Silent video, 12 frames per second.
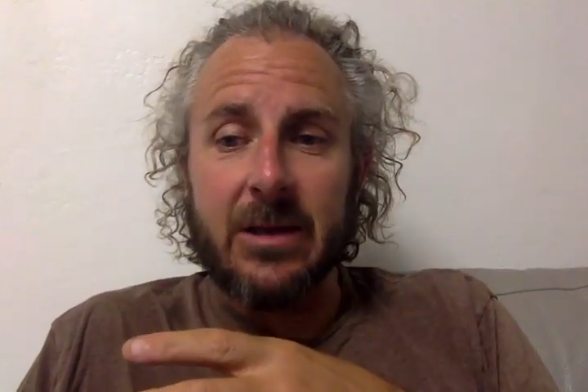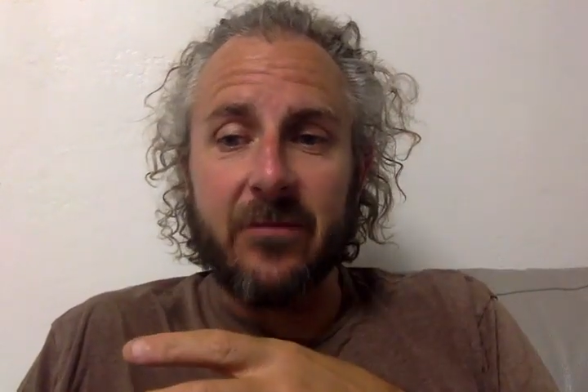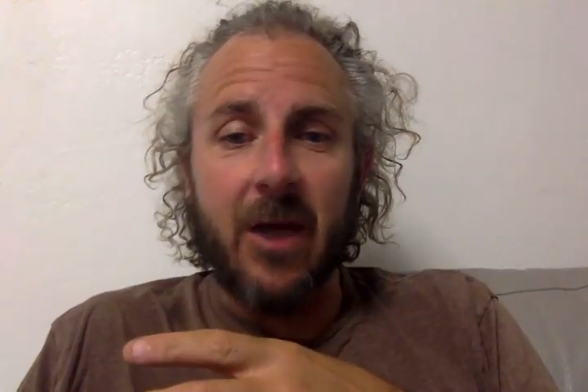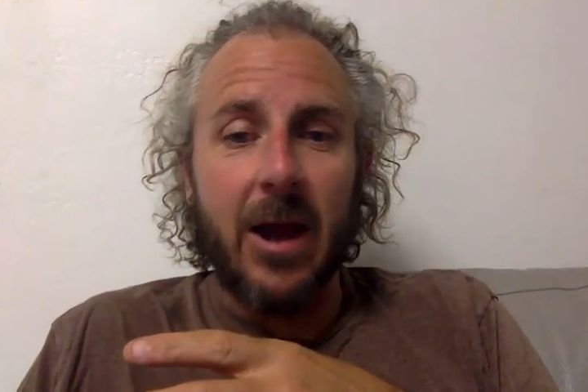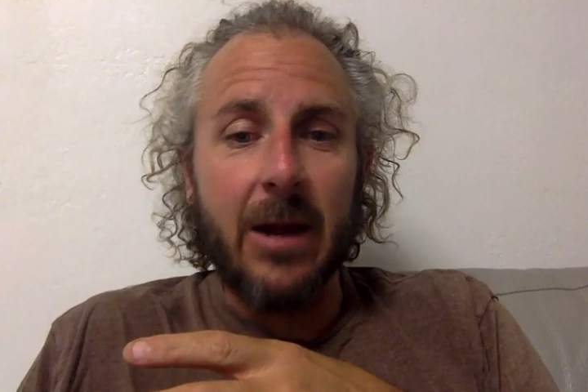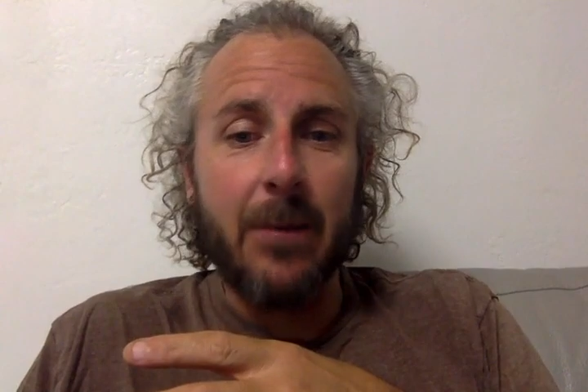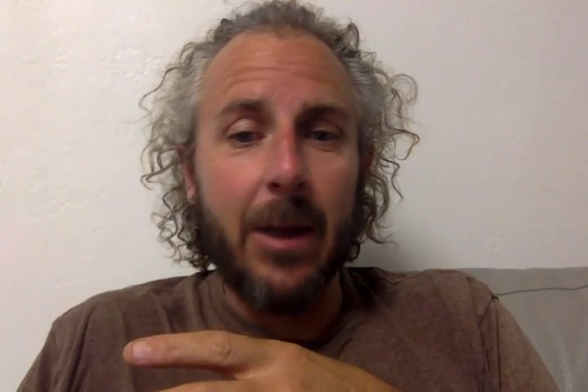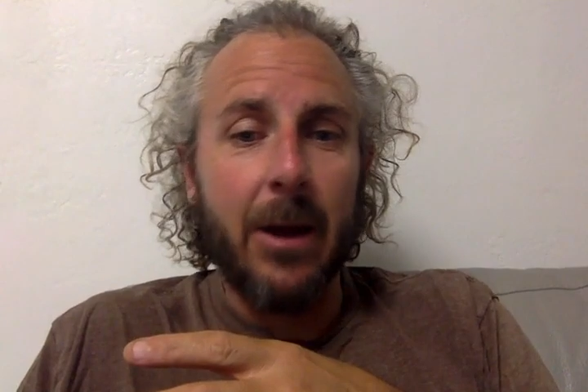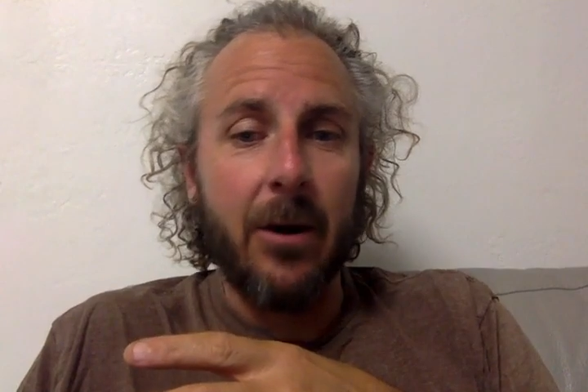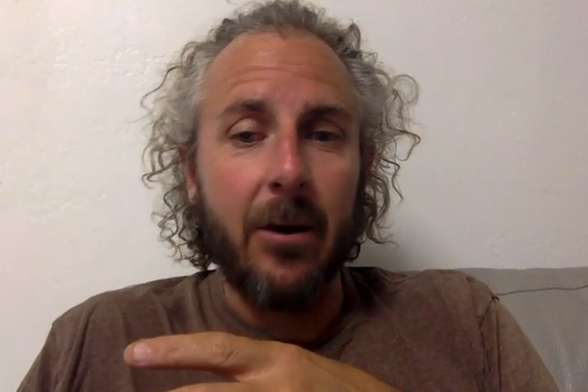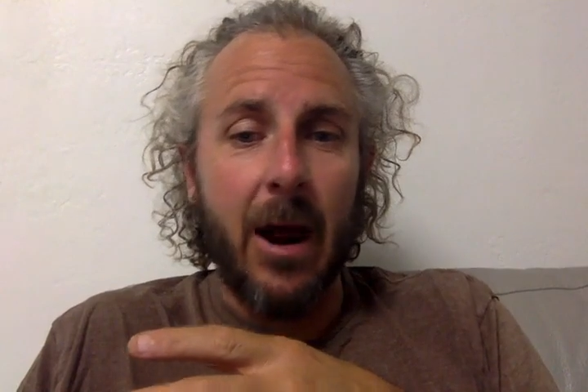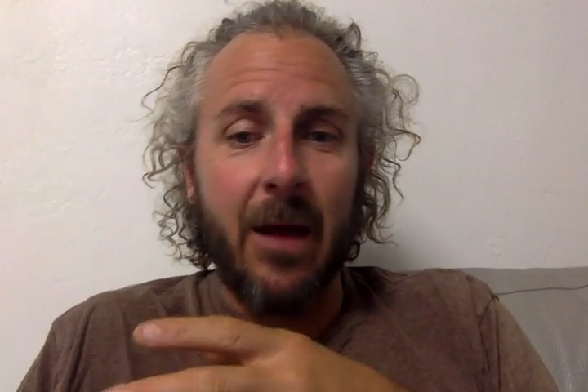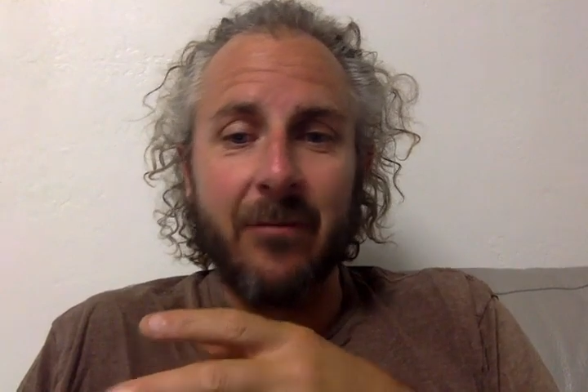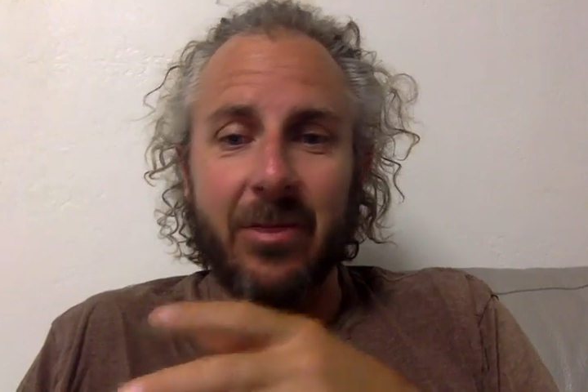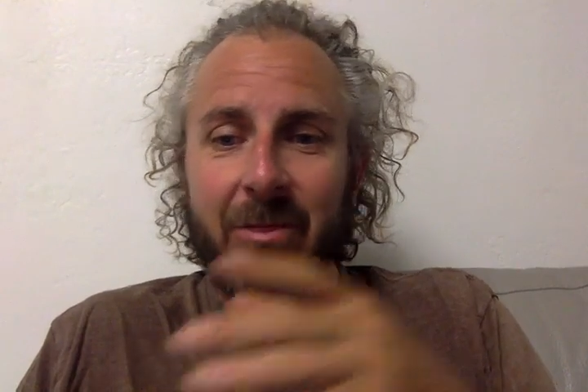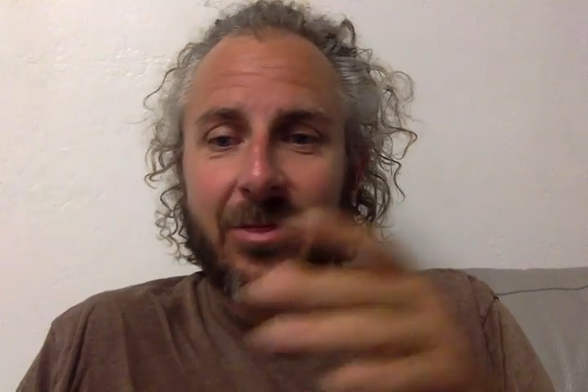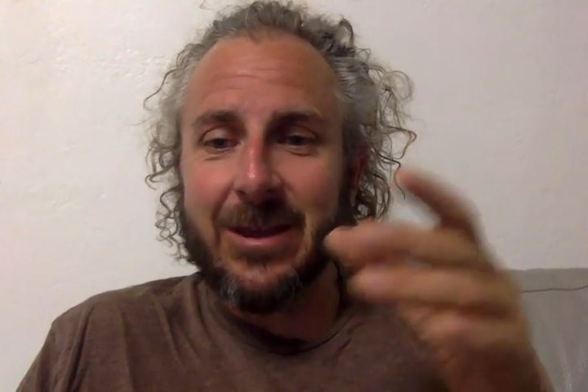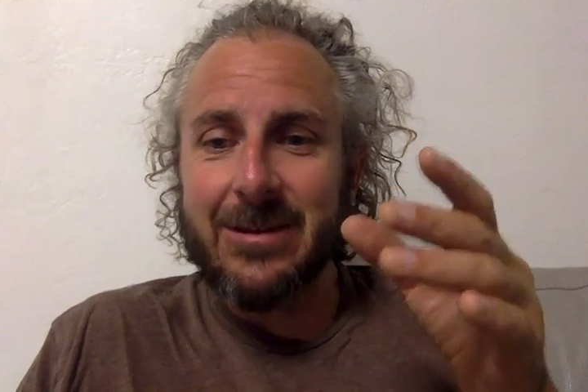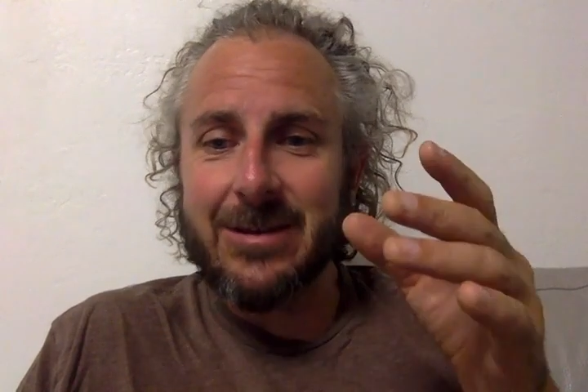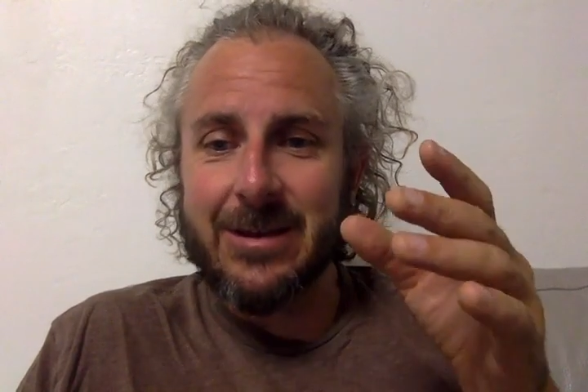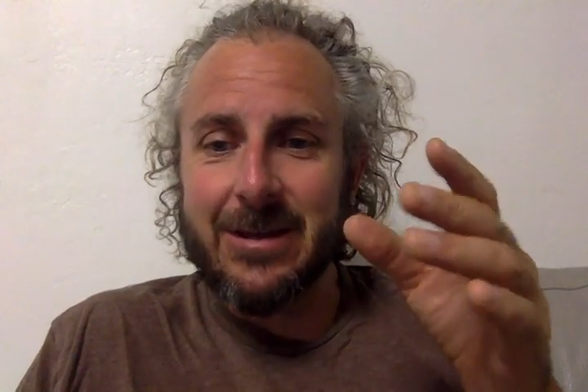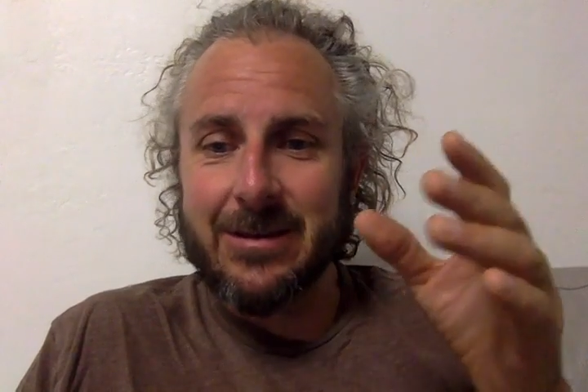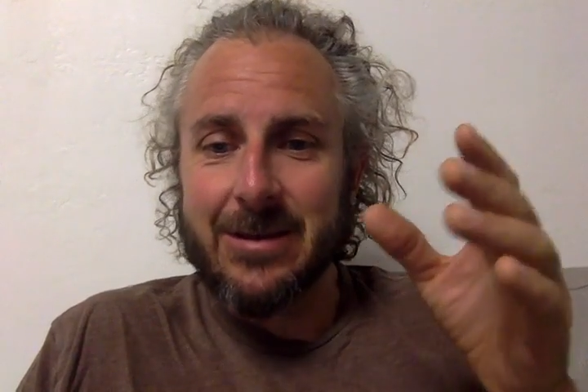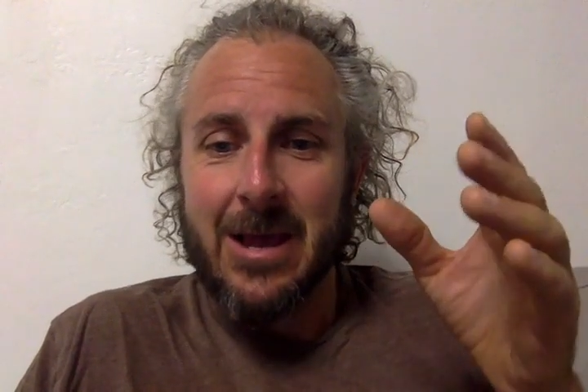defined paragraph and
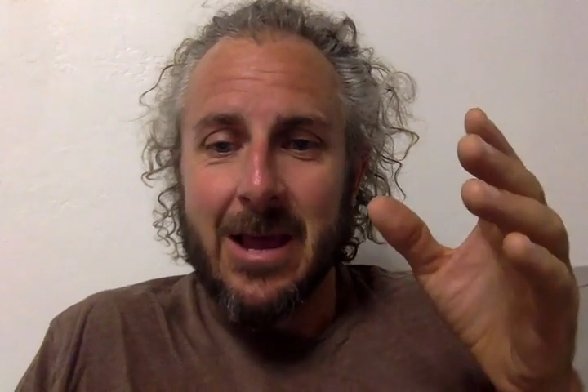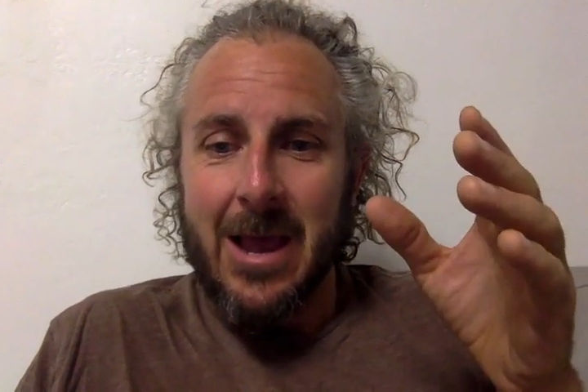theses